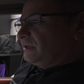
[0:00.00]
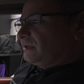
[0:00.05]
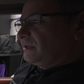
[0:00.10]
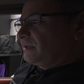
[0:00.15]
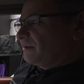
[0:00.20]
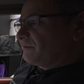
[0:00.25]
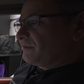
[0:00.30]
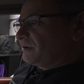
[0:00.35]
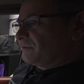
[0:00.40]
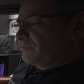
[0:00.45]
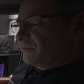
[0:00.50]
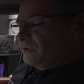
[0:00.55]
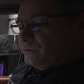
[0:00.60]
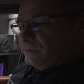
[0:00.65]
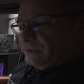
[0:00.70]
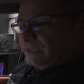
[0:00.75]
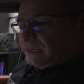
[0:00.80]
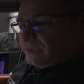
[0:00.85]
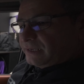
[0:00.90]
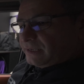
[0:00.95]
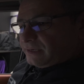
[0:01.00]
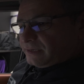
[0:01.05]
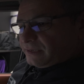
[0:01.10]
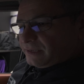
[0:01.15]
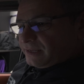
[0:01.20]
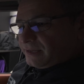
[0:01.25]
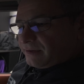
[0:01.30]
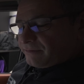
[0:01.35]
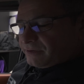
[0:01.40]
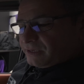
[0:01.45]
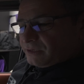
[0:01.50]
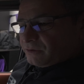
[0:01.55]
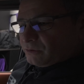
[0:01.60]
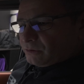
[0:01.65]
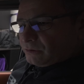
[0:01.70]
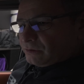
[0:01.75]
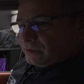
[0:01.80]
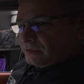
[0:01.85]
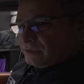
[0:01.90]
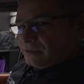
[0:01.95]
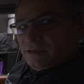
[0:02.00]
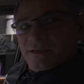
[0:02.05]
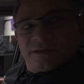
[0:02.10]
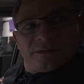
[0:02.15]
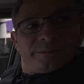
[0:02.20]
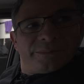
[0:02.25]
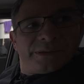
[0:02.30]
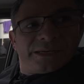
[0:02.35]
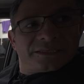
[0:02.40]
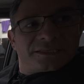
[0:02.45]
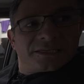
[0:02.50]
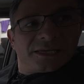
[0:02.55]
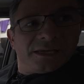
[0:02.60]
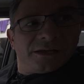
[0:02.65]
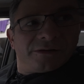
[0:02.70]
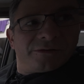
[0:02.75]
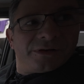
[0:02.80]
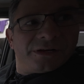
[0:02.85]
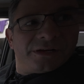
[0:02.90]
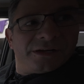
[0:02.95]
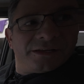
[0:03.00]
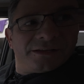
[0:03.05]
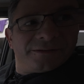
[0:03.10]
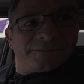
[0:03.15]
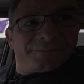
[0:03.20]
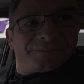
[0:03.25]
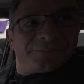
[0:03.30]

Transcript: having a Fueltech in it, having all the best gear in it,